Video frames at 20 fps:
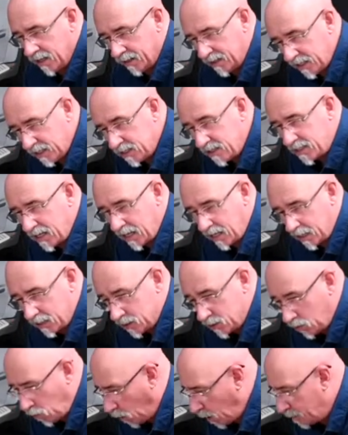the insect
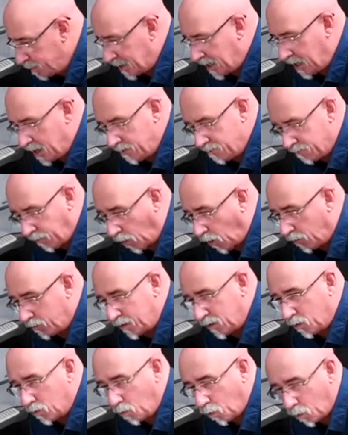gets time to get
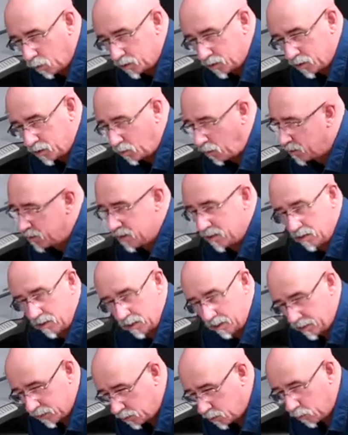involved and it walks across
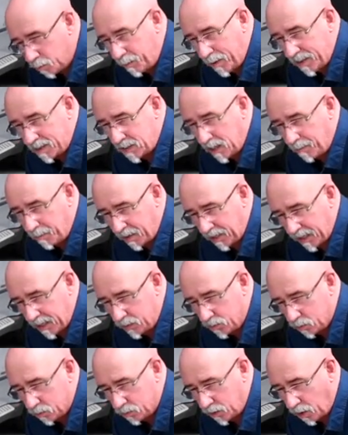and still picks up a lethal